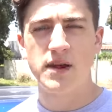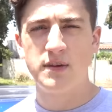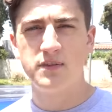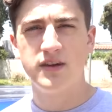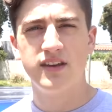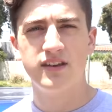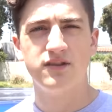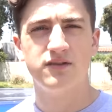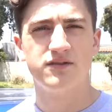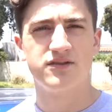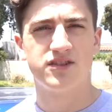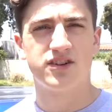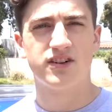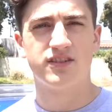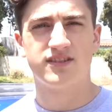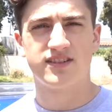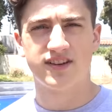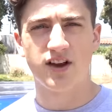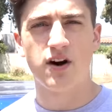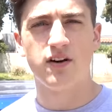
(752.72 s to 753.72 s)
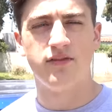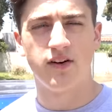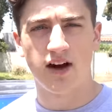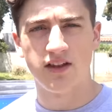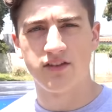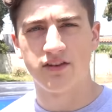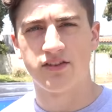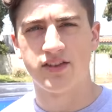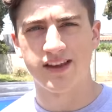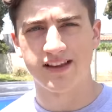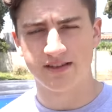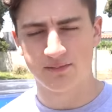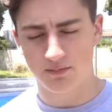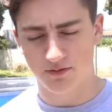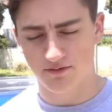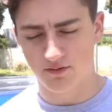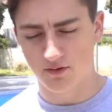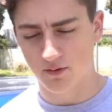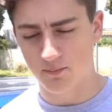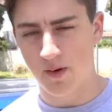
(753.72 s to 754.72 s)
maybe you should solve other things
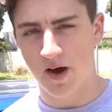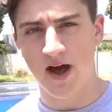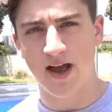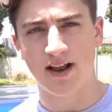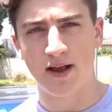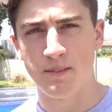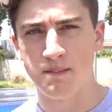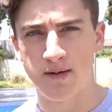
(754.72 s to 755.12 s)
before buying a